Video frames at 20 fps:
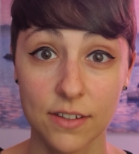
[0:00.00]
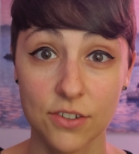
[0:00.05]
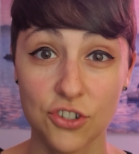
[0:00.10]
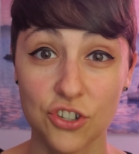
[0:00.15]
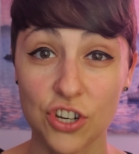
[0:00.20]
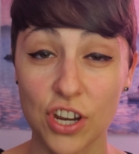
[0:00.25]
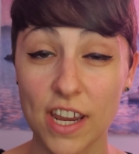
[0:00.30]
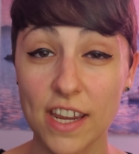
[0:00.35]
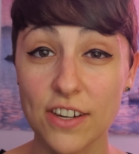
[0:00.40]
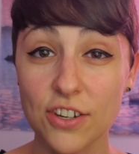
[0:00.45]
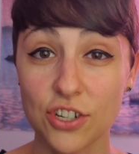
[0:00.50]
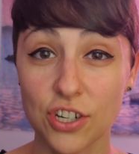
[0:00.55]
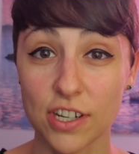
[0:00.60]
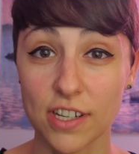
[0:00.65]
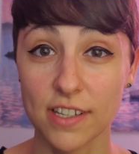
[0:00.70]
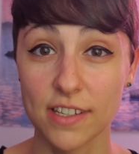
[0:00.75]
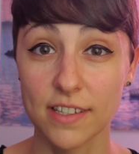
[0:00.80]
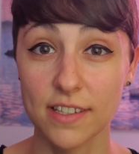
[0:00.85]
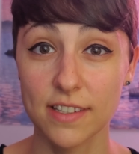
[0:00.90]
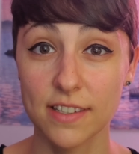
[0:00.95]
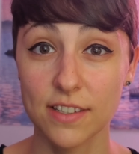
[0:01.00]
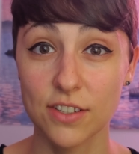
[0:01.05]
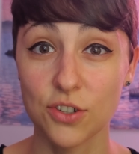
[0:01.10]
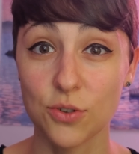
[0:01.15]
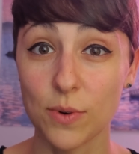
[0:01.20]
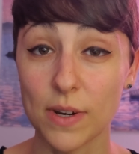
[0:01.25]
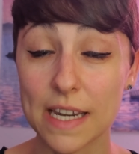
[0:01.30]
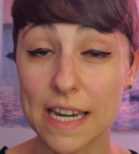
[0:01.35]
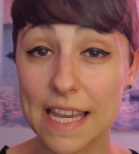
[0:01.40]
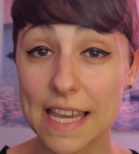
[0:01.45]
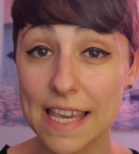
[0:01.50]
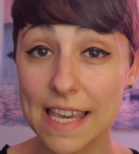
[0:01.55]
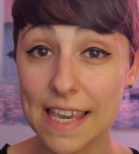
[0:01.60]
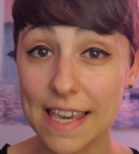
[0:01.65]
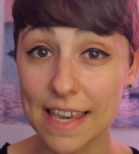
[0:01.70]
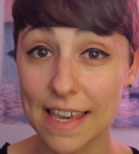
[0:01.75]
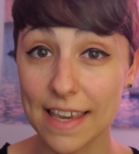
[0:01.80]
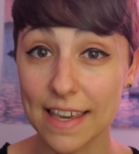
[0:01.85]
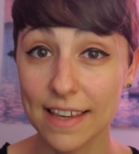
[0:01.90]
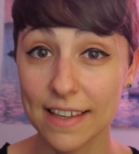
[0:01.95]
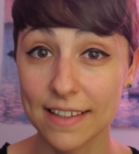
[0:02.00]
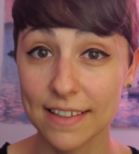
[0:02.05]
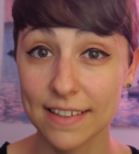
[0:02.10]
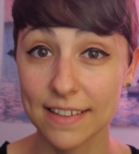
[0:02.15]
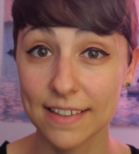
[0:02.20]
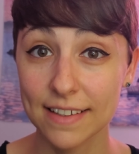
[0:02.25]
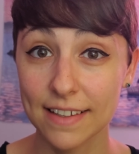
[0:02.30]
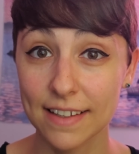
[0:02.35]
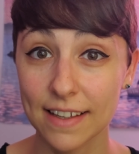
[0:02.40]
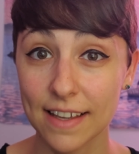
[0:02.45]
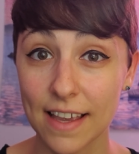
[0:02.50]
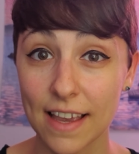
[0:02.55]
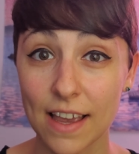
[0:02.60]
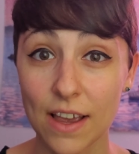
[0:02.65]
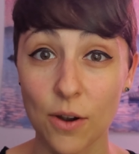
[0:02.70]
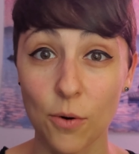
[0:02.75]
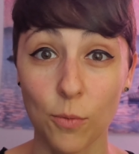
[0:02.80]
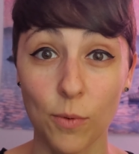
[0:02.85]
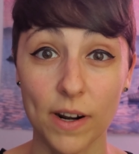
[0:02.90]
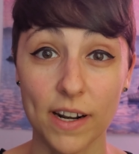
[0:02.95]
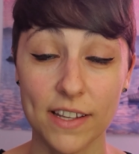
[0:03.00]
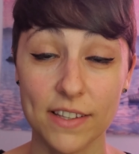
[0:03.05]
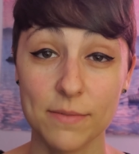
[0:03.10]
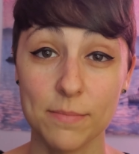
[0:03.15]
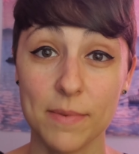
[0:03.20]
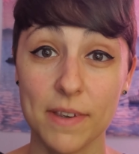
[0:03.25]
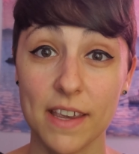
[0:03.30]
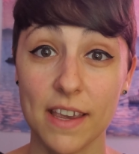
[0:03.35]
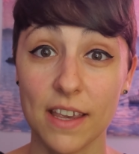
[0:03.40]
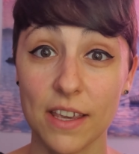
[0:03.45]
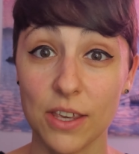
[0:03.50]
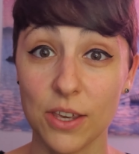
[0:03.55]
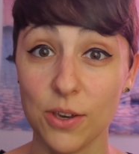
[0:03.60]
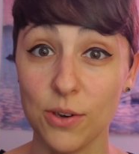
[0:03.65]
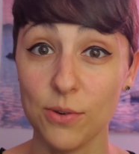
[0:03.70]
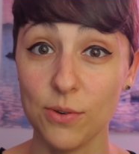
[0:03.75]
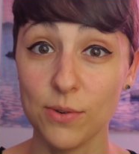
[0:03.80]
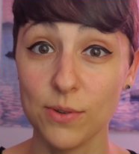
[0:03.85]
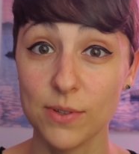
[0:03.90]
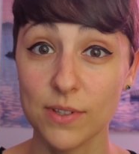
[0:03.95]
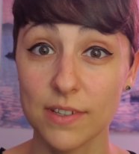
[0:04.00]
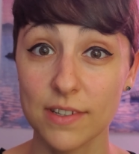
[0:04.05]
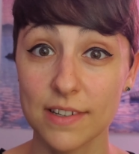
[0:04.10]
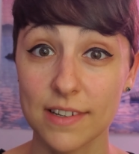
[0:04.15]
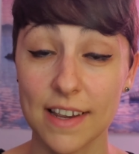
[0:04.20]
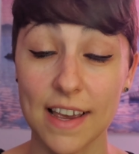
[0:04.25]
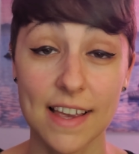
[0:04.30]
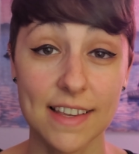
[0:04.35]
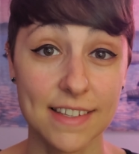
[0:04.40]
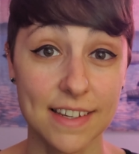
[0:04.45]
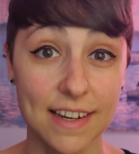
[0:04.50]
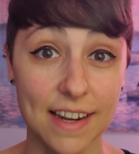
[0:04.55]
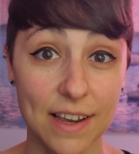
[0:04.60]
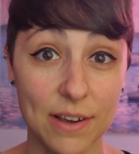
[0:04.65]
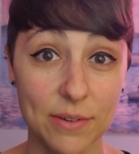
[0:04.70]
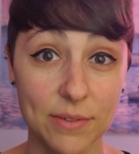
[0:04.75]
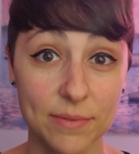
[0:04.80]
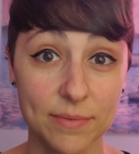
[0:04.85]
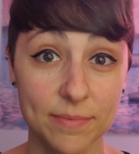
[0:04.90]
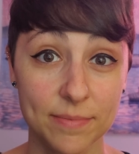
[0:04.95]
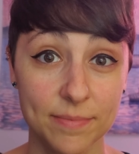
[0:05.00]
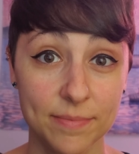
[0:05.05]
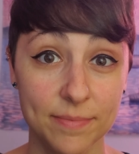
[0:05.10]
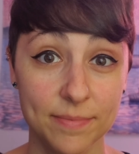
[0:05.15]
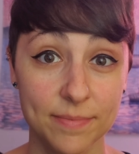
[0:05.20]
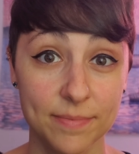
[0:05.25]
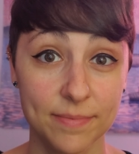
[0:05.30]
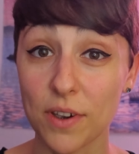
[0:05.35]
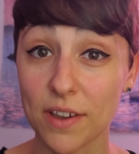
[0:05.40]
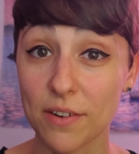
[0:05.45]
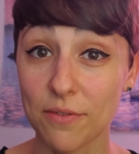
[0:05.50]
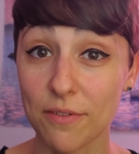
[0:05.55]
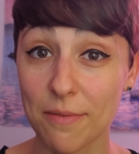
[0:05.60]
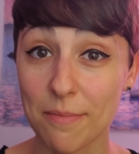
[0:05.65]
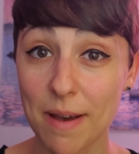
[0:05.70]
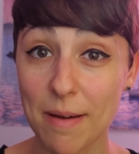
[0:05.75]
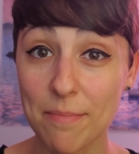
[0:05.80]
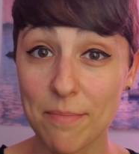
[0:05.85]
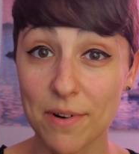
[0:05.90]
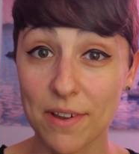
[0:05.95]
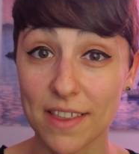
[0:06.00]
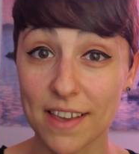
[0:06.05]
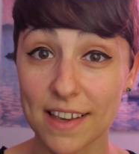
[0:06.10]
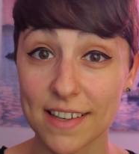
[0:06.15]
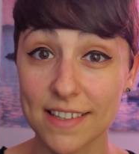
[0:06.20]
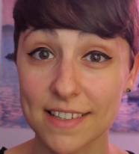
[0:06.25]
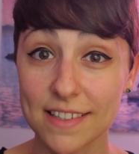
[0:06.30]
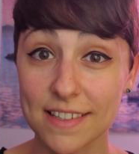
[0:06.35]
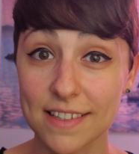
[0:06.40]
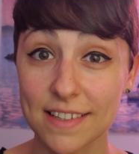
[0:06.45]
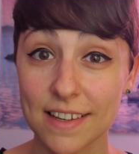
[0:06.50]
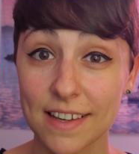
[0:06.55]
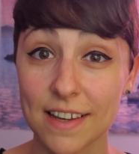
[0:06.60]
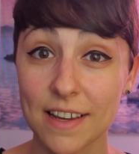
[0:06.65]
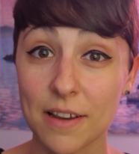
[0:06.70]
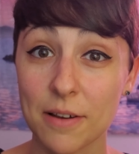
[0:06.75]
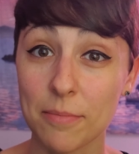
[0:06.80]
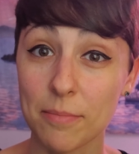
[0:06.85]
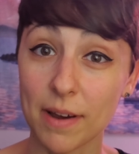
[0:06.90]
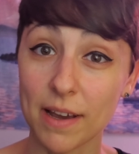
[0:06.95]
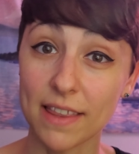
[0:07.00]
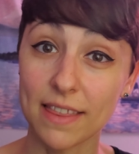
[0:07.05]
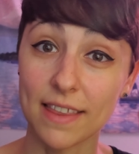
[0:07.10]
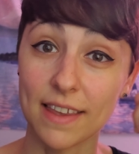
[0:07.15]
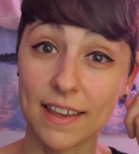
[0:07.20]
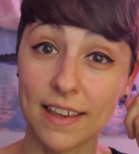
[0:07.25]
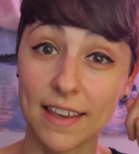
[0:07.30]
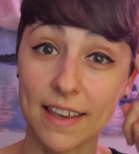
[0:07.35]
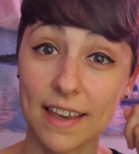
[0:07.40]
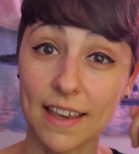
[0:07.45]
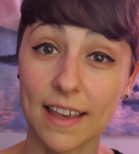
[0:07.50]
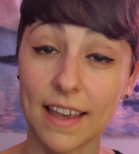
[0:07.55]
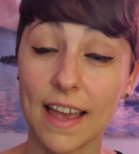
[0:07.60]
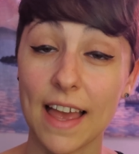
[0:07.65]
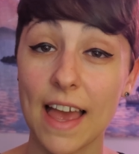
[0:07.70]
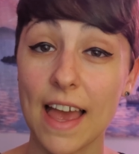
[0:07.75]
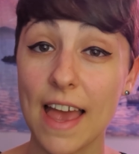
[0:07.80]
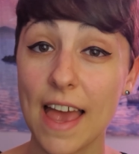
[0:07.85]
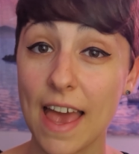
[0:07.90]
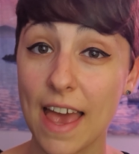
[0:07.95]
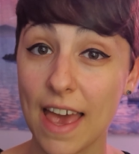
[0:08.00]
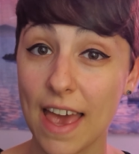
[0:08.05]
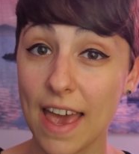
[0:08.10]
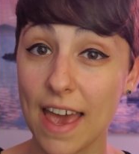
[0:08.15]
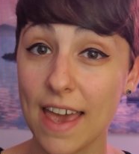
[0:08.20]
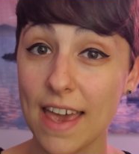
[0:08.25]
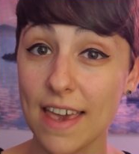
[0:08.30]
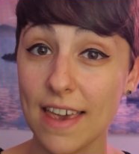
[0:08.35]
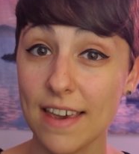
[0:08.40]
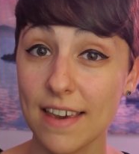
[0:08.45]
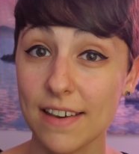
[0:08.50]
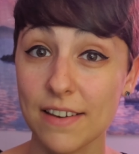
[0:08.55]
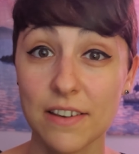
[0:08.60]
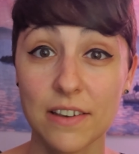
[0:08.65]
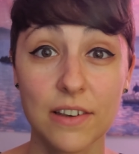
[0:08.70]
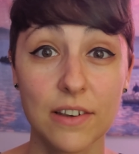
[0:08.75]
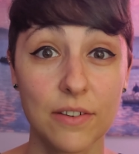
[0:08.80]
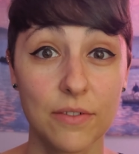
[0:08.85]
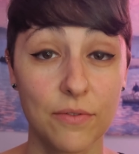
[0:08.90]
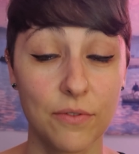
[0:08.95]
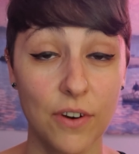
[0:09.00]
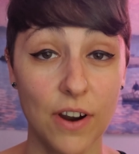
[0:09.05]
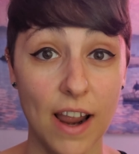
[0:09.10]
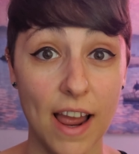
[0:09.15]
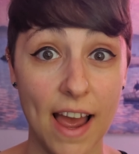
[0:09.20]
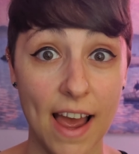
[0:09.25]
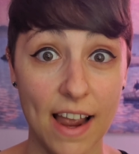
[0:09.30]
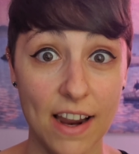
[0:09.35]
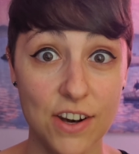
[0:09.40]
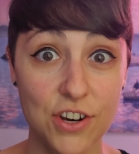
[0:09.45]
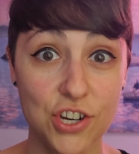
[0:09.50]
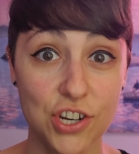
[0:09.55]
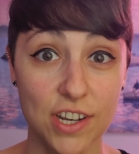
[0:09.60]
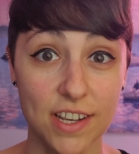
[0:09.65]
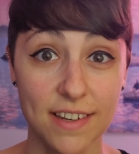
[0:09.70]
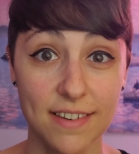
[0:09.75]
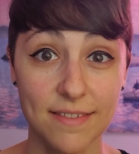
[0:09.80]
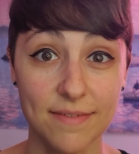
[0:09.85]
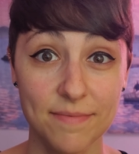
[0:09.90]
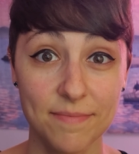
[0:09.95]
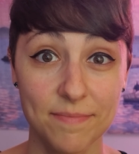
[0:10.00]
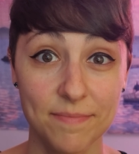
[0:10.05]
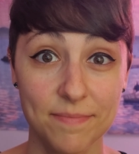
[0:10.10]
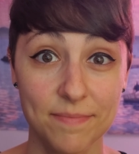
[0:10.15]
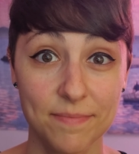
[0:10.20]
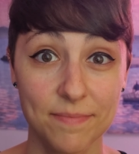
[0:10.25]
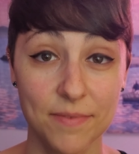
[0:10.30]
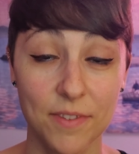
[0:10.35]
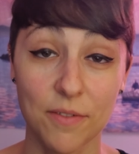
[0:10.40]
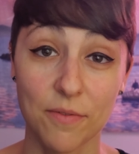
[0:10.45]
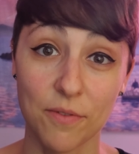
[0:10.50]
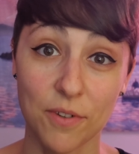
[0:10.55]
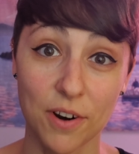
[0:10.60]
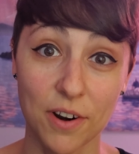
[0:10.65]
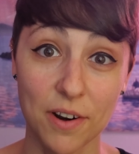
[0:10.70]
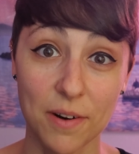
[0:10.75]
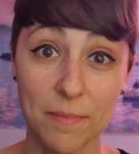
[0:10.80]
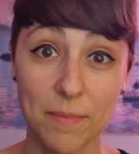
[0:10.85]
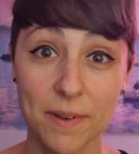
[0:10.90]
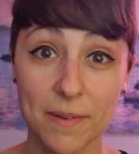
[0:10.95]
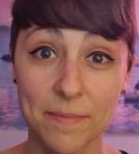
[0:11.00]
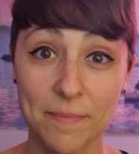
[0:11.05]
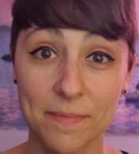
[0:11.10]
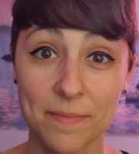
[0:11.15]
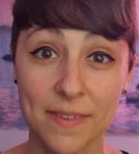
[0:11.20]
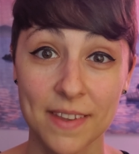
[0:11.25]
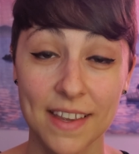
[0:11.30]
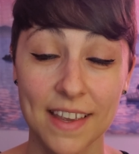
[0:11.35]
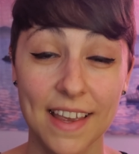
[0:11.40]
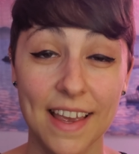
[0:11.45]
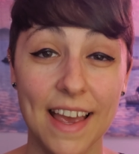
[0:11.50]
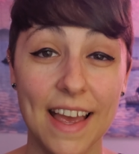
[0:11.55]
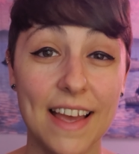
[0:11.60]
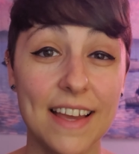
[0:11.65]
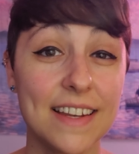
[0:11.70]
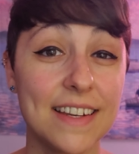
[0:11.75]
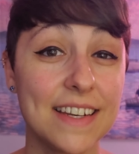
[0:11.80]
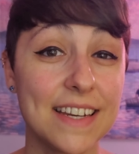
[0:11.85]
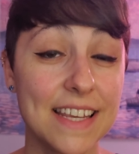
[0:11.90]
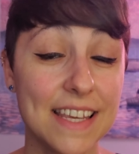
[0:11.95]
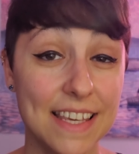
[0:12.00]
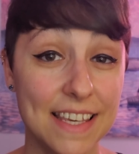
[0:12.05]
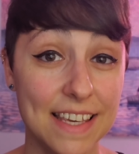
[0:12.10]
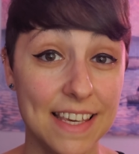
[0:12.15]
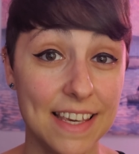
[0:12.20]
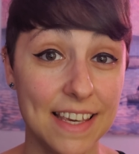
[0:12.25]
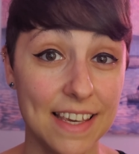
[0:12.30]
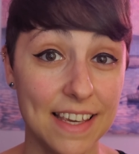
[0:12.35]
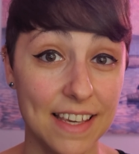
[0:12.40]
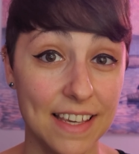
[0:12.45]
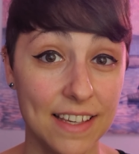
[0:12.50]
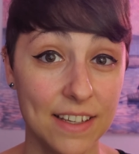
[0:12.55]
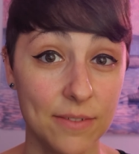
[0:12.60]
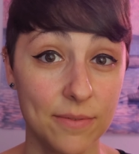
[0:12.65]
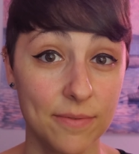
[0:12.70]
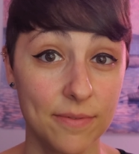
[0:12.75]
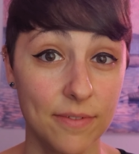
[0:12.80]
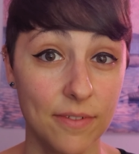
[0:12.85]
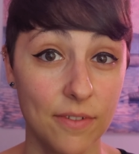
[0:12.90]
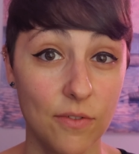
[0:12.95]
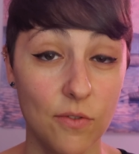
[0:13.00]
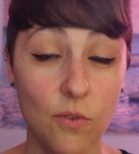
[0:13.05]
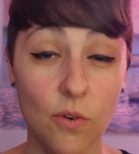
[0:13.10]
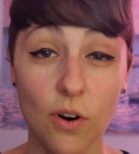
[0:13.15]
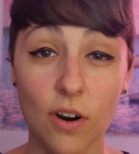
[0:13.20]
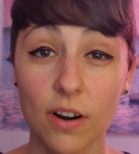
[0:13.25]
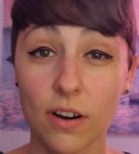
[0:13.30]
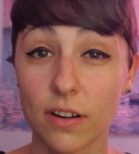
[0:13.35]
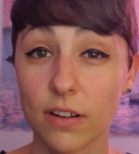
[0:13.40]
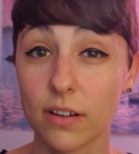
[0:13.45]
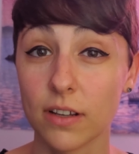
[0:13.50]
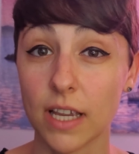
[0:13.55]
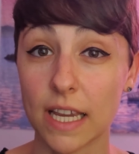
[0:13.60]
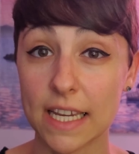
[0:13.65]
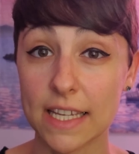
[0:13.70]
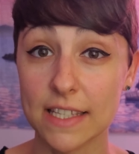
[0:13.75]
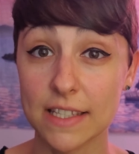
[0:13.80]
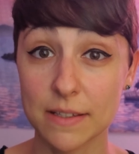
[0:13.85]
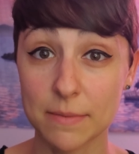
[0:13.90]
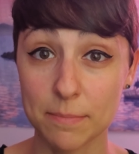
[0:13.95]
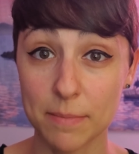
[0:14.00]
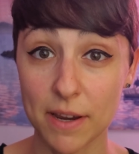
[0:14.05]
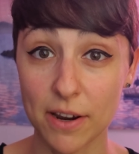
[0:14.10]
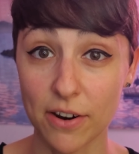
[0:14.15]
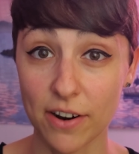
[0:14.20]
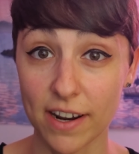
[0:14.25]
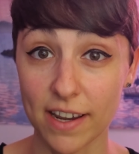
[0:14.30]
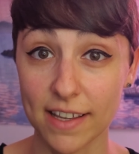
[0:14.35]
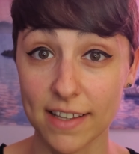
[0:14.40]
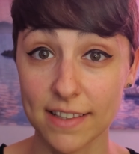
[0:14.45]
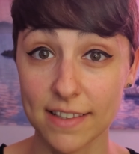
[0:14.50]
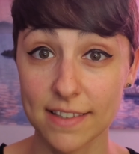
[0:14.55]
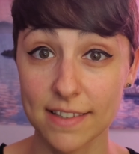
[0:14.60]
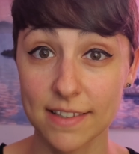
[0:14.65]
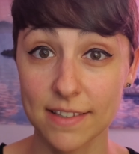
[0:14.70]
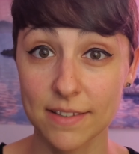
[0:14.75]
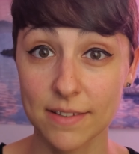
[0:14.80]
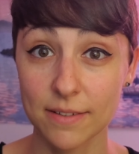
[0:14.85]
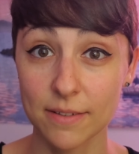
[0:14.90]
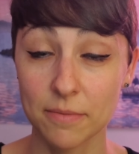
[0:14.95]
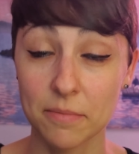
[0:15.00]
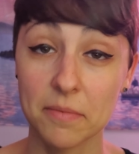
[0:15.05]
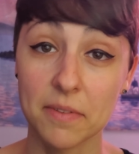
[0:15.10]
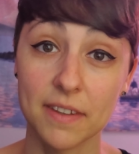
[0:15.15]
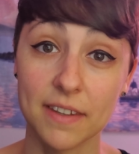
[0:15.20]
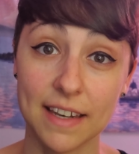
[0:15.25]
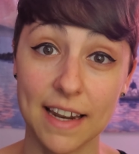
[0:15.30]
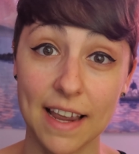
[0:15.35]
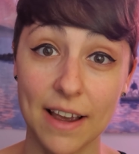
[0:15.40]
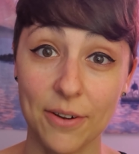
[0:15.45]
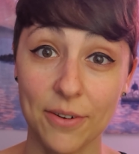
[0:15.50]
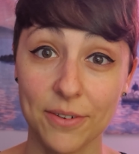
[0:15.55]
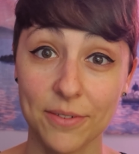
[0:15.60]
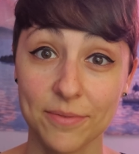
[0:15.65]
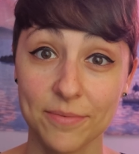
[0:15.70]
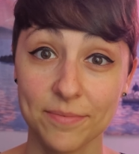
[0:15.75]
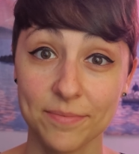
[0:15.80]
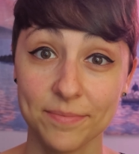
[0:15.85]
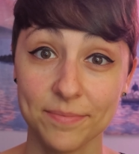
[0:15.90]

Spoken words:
changes to an E when it's being used as a noun. You can remember this by thinking A for action, the verb, and E for experience, the noun.